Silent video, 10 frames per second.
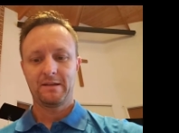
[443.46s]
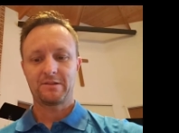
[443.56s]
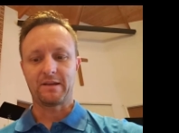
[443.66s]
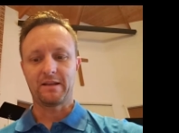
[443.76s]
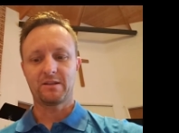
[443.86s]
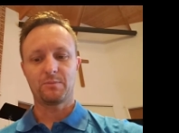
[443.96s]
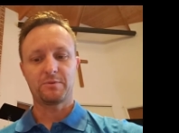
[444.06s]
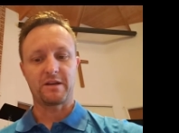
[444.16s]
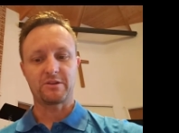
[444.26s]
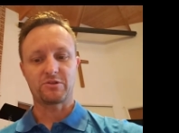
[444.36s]
Selling their
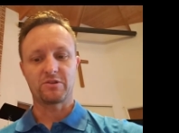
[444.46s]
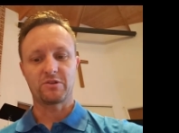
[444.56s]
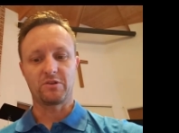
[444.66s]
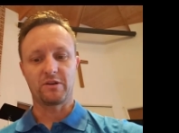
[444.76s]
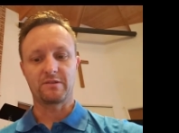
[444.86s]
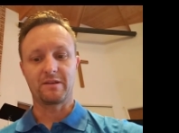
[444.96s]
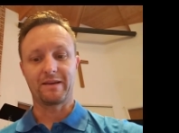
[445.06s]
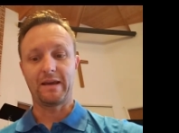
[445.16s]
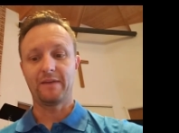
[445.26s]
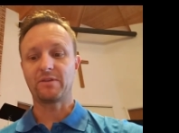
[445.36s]
possessions and goods, they
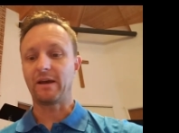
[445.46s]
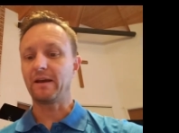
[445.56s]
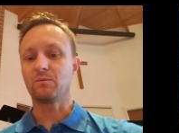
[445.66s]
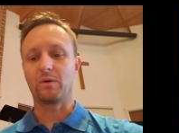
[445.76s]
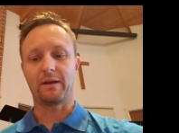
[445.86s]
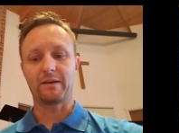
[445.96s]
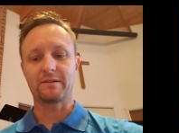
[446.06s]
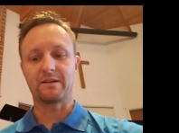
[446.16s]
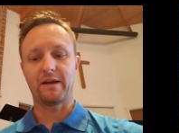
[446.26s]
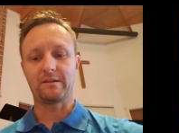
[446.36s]
gave to anyone
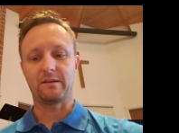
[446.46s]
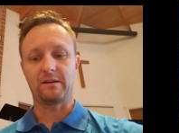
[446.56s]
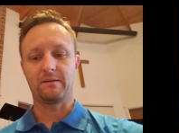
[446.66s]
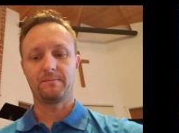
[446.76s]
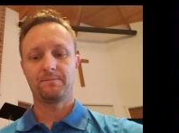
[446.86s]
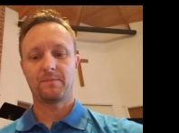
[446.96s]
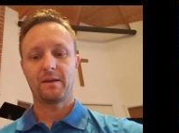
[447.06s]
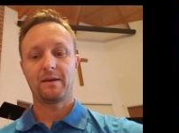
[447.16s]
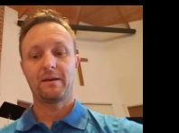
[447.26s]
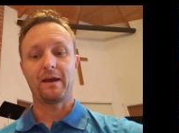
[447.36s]
as he had need.
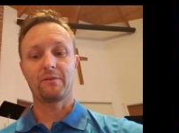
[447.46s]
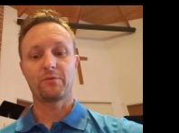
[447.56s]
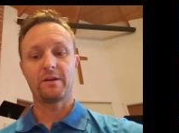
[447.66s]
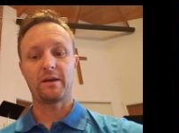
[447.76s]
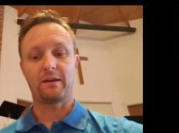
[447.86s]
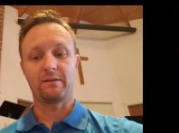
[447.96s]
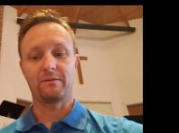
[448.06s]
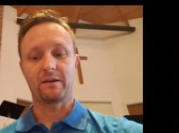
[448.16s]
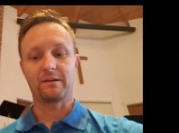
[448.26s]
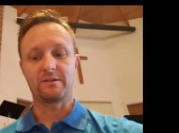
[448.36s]
Every day
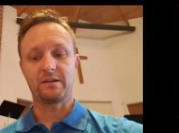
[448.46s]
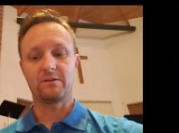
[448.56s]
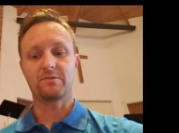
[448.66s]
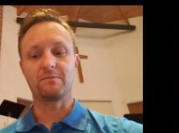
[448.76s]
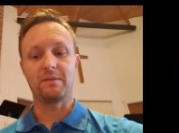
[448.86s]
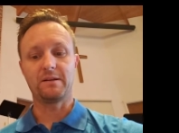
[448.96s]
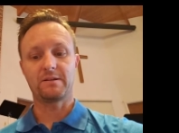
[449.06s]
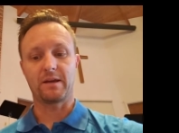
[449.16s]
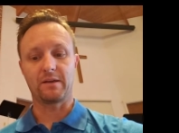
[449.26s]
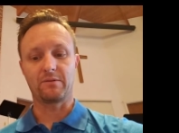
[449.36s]
they continued to meet
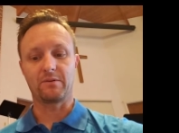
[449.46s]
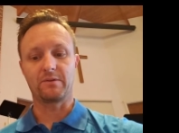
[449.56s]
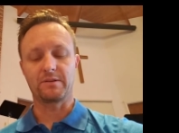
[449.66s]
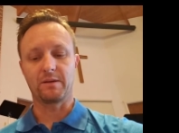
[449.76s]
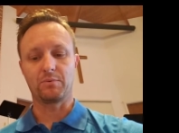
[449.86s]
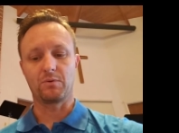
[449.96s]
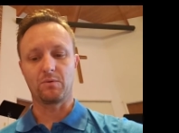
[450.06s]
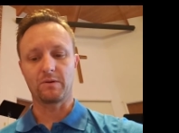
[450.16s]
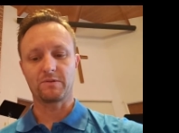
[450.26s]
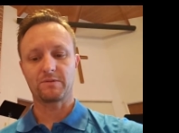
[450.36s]
together in the temple
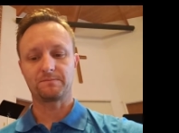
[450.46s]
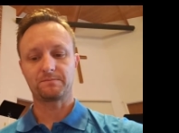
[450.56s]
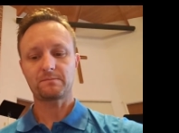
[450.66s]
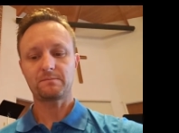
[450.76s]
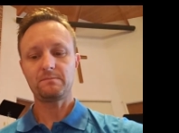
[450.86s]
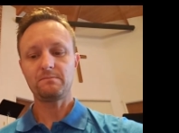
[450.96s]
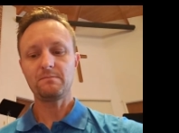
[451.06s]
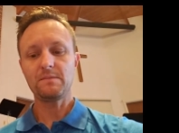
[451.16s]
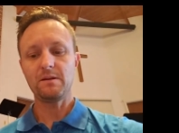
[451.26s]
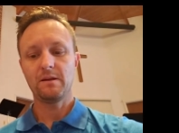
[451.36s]
courts.
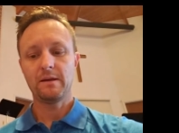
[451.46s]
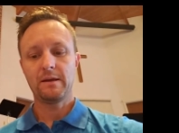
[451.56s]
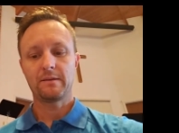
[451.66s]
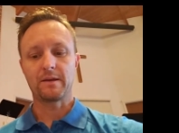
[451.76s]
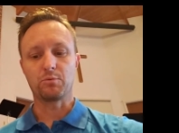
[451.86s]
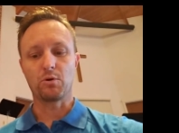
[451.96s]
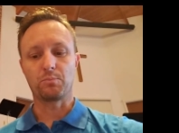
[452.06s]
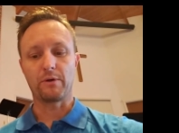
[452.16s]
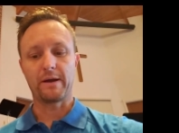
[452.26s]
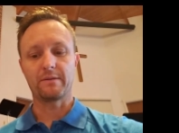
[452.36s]
They
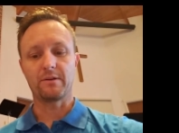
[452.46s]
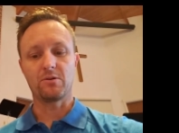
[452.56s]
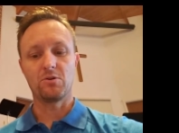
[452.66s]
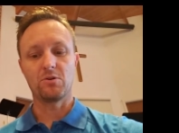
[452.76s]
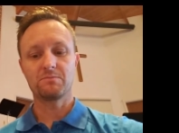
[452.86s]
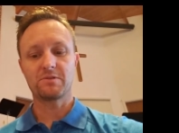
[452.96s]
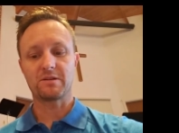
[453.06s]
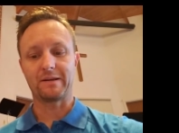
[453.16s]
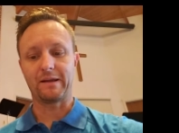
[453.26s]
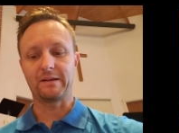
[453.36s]
broke bread in their
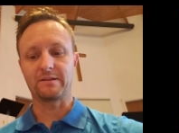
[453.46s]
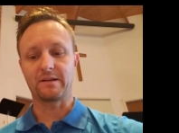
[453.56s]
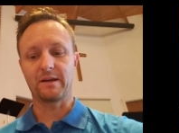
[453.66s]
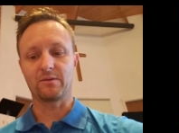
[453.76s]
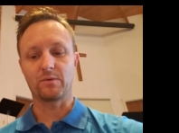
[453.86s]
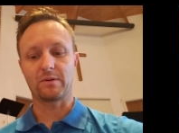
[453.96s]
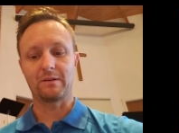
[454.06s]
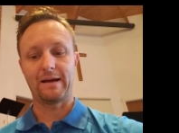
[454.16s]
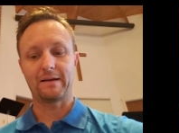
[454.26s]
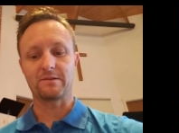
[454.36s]
homes and ate together with
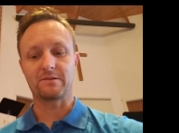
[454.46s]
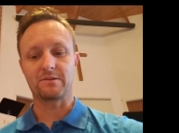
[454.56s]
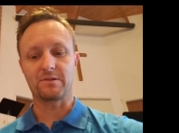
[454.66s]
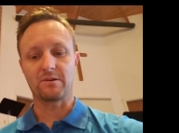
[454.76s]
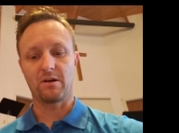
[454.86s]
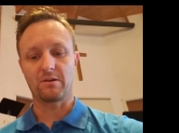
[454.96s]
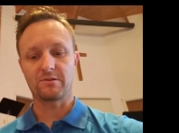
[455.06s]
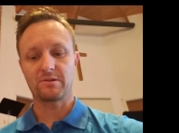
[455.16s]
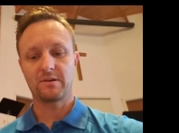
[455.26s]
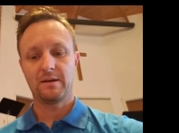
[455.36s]
glad and sincere
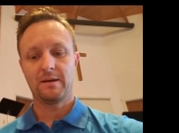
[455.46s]
hearts,